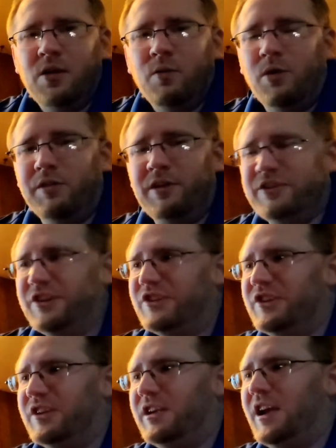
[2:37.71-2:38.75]
Well, there's
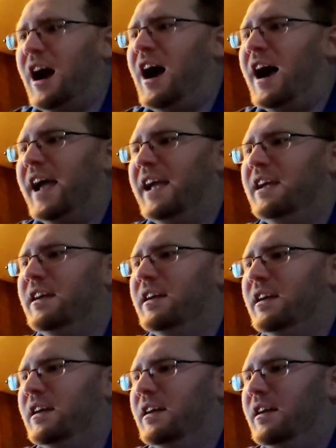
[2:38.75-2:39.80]
this guy
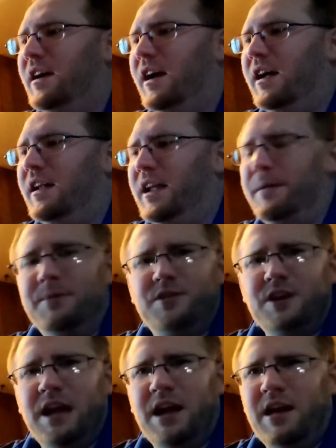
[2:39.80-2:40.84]

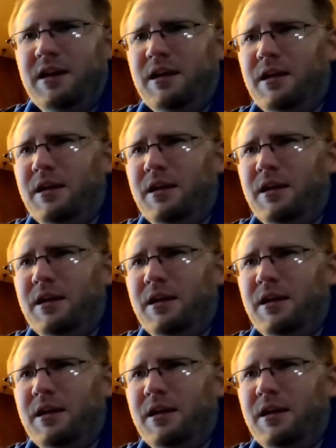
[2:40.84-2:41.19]
named I